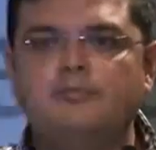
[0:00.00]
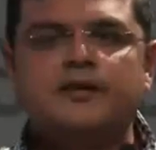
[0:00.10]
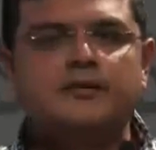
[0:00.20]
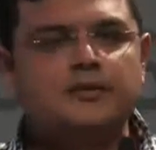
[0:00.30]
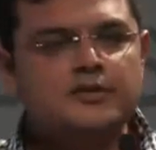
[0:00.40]

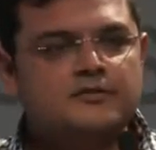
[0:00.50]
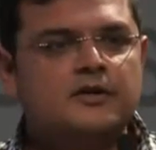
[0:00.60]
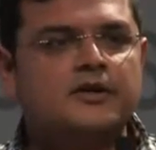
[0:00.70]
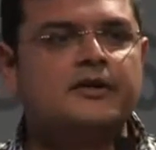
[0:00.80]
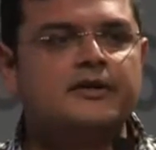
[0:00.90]
and a bunch of
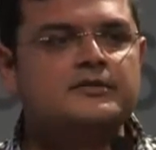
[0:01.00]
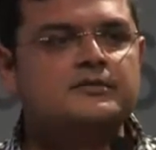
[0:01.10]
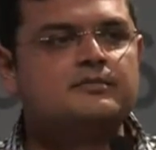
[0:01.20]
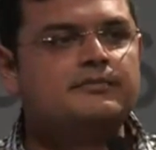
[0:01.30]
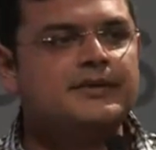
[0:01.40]
architects
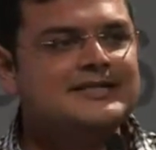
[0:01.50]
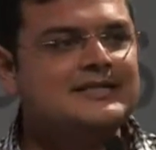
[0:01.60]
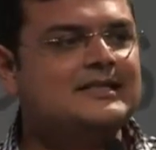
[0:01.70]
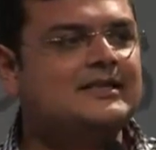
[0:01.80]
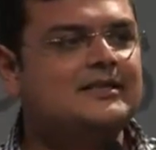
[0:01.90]

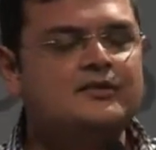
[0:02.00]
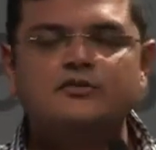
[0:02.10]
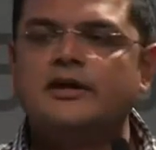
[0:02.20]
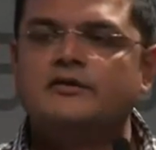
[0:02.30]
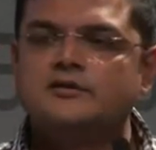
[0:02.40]
basically
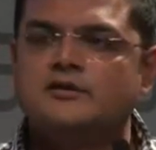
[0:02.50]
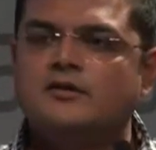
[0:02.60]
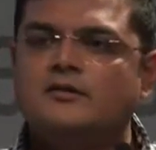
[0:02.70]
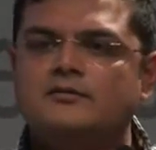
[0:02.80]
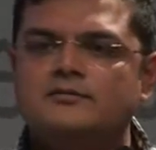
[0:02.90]
tried to solve